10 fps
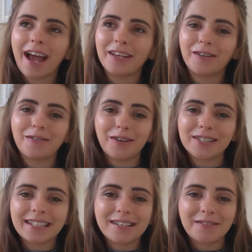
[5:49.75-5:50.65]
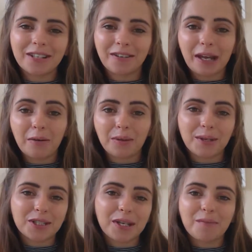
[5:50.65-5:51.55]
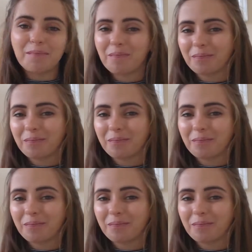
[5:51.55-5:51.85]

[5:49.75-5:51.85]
at university when you're like with a bunch of like